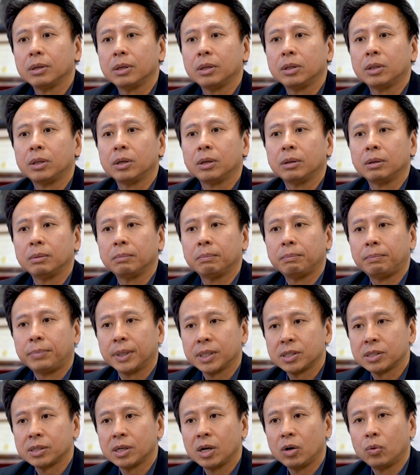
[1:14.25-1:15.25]
the blood
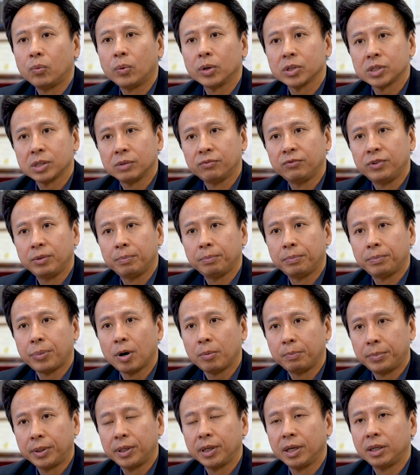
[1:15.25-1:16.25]
cell wasn't
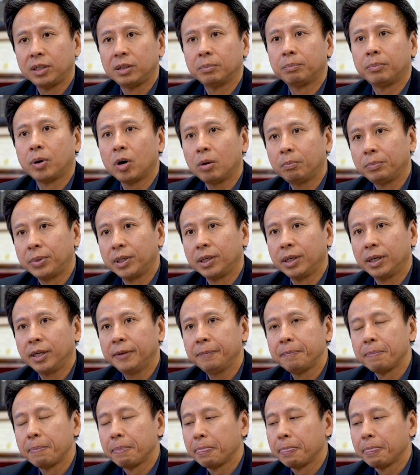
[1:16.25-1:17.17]
repopulated properly.